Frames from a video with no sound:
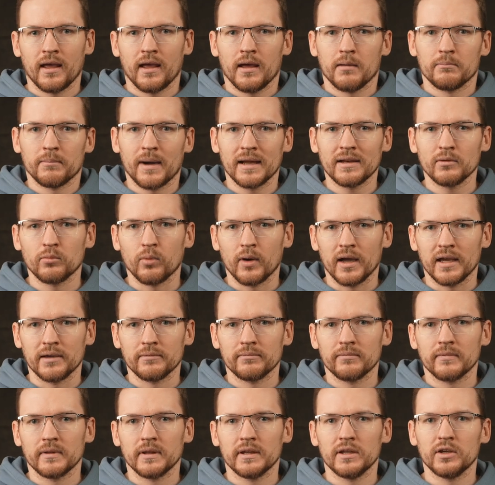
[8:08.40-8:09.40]
By the
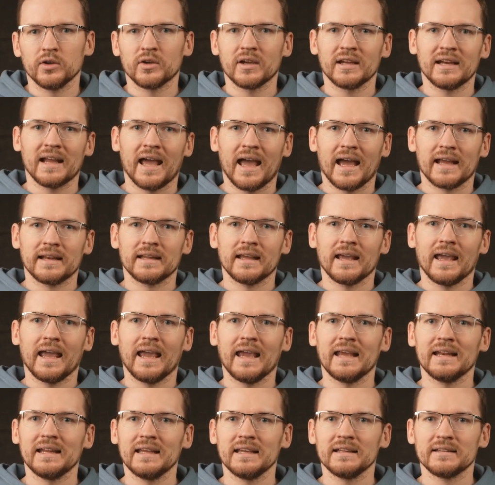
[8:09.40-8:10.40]
way, you can add
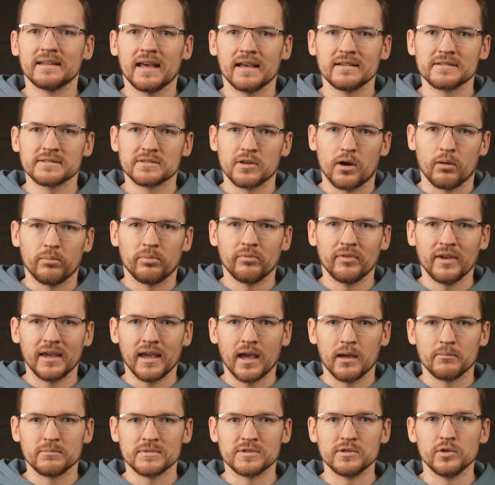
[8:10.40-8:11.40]
any desktop
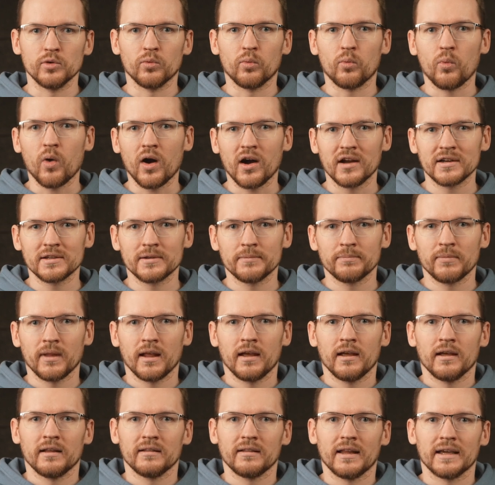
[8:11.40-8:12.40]
VMs you want,
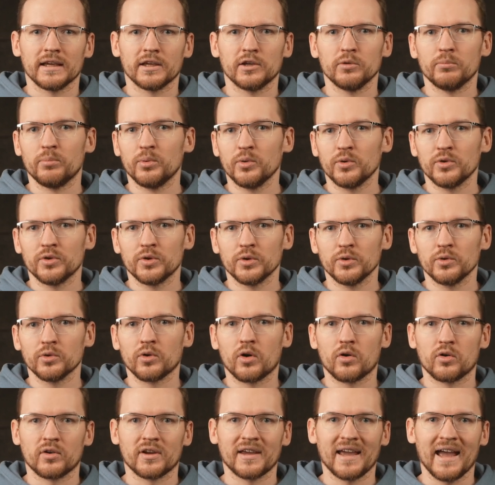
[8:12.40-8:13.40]
like
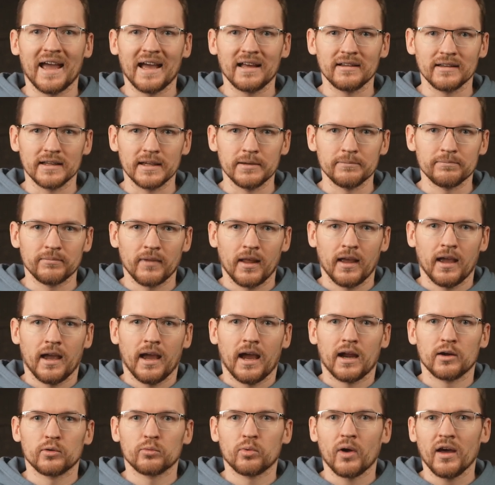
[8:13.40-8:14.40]
Ubuntu or Kali,
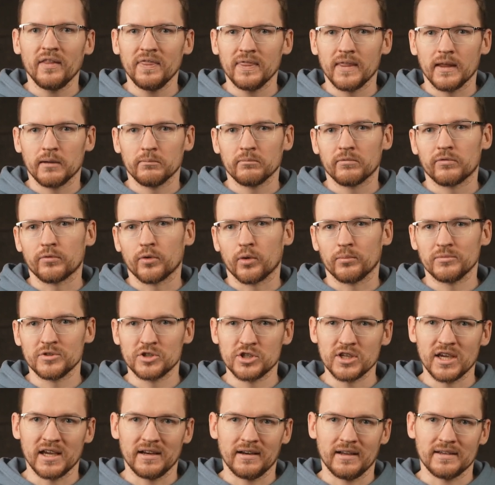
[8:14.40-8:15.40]
and run them from
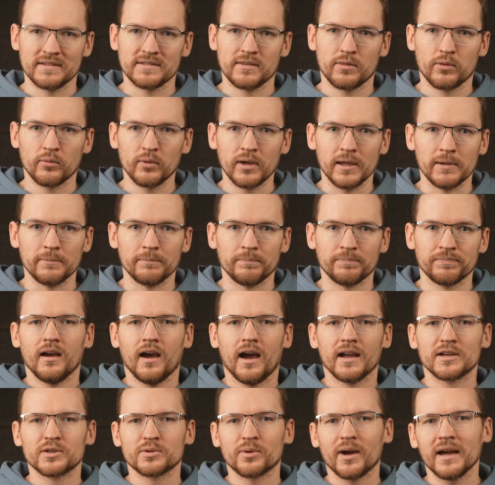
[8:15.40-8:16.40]
GNS3.
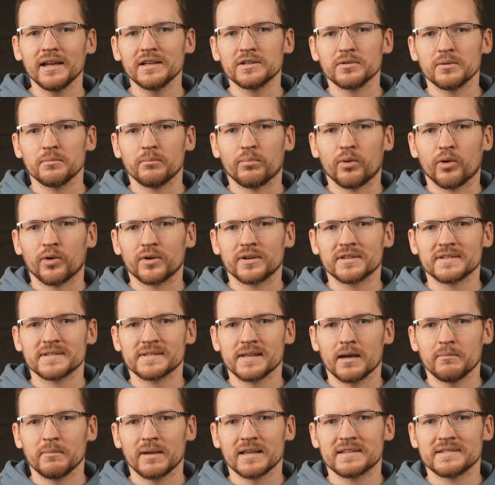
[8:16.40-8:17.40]
I tried to import
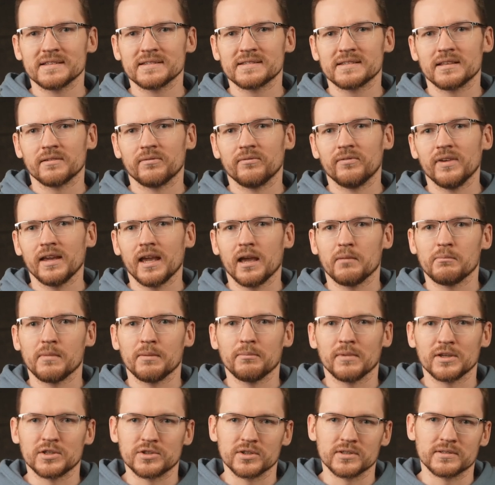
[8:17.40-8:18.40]
some existing VM
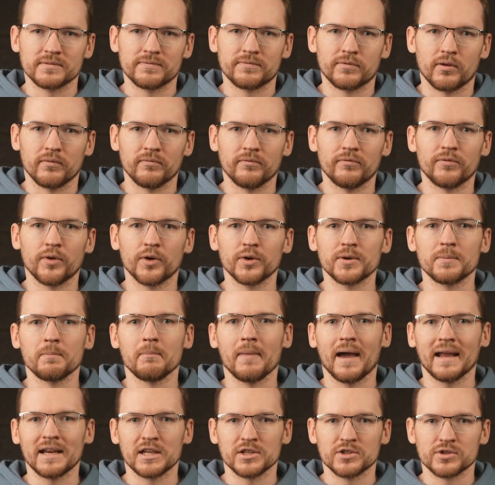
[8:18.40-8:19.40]
images from Virt
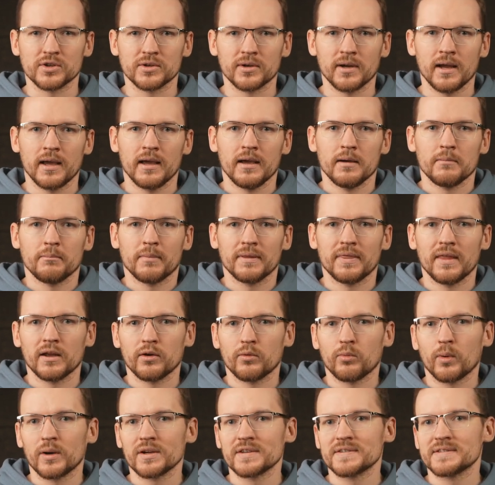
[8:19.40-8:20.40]
Manager, but
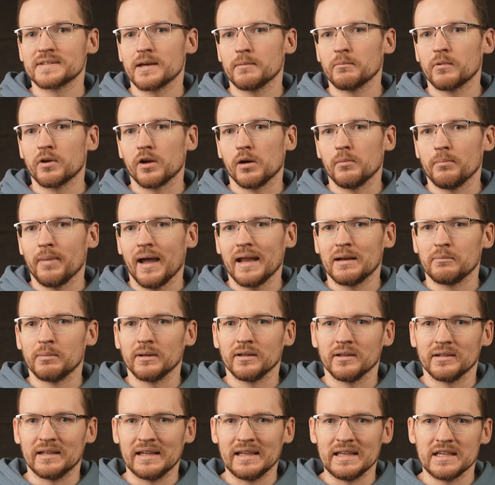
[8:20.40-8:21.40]
there were some
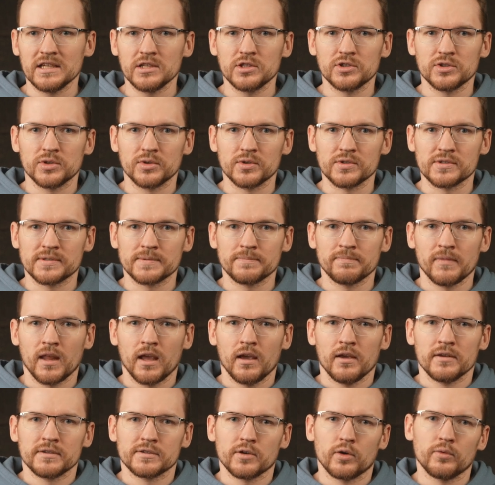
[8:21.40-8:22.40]
compatibility issues,
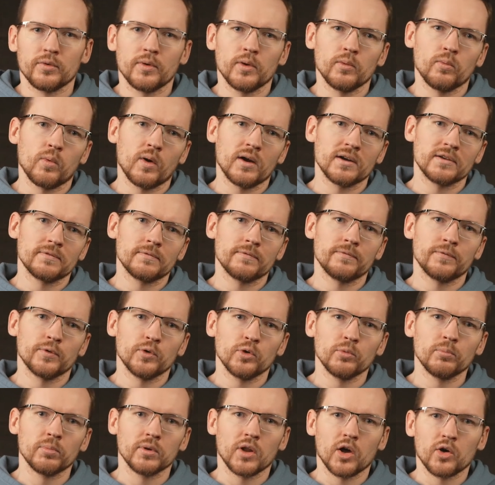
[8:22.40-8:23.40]
so if you want
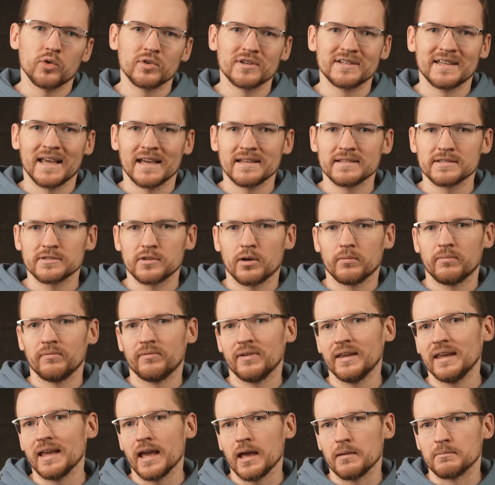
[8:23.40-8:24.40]
full-blown desktop
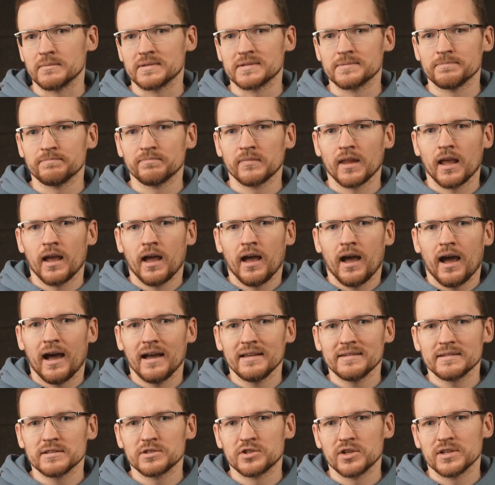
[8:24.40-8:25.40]
VMs,
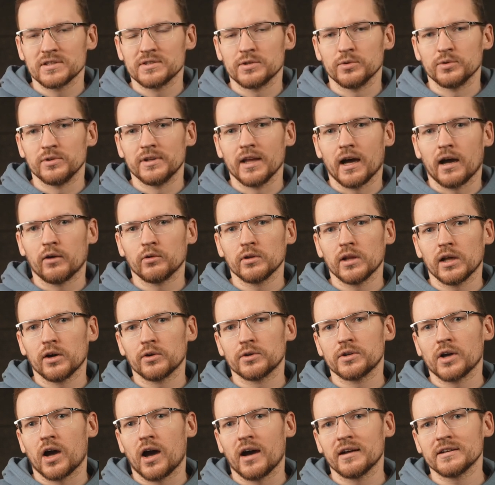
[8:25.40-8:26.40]
I suggest you
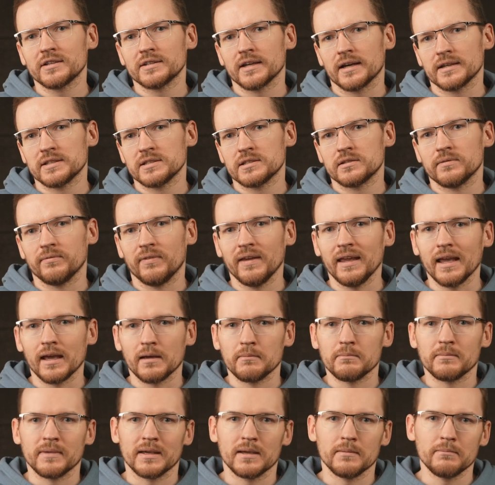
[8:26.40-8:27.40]
download untouched
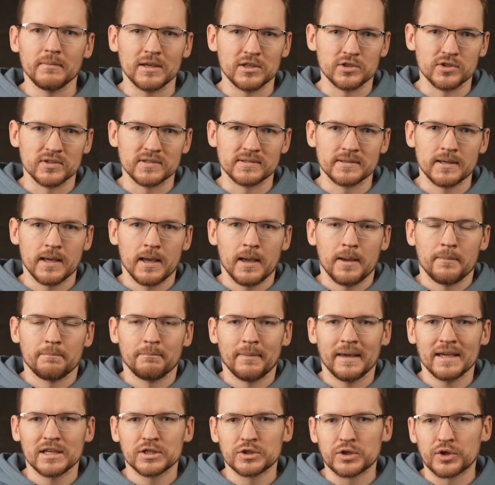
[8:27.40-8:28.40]
VM images,
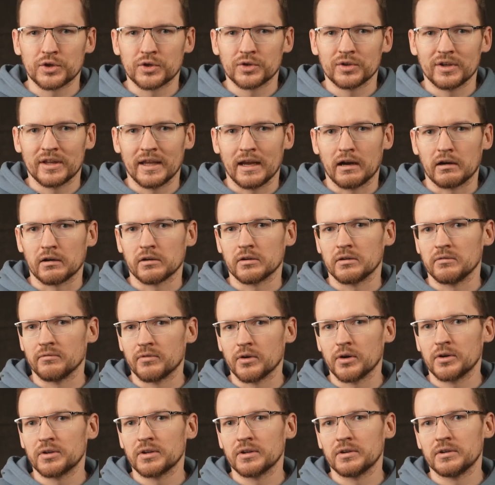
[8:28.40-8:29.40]
make sure they are
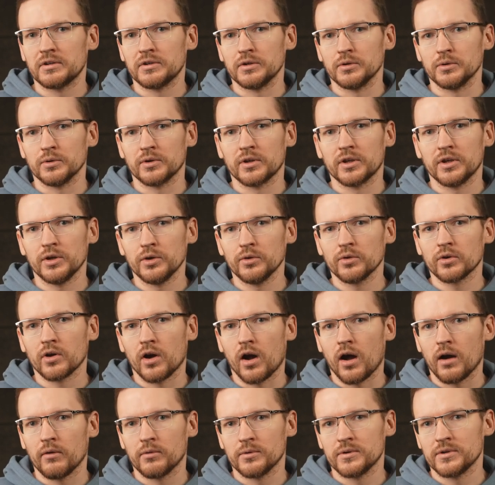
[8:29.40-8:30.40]
converted to
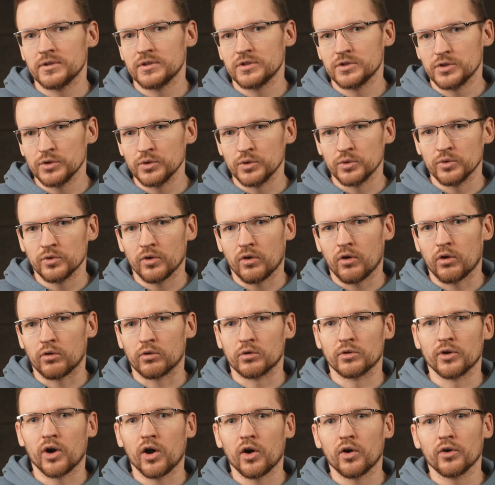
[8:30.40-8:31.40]
qcow 2
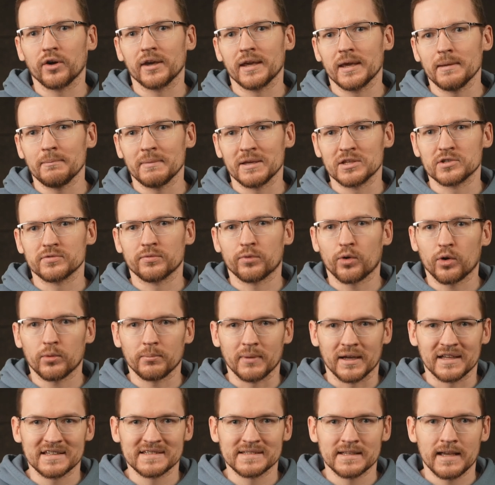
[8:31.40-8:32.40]
or RAW image
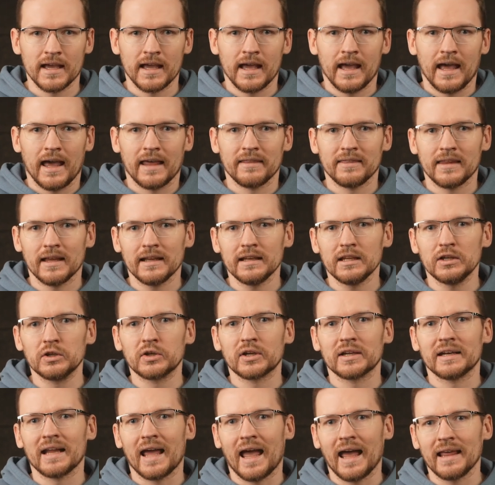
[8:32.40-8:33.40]
formats, and then you
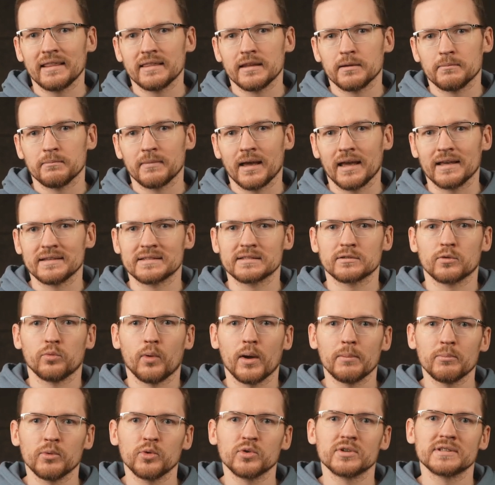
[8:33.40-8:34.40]
can add them as
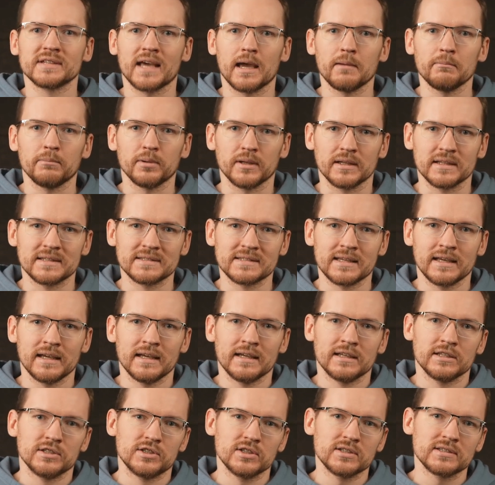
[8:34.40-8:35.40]
QEMU templates,
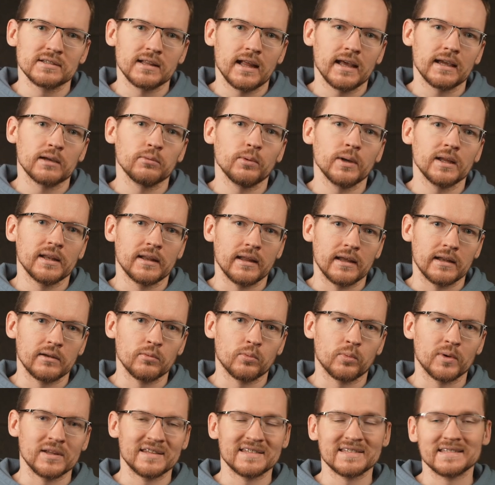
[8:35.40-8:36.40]
just like we
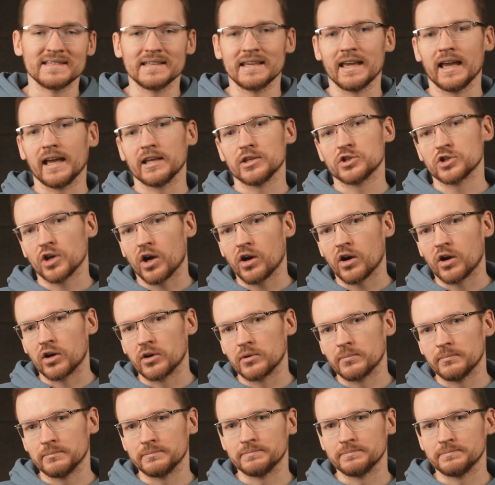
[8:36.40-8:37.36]
did with CHR.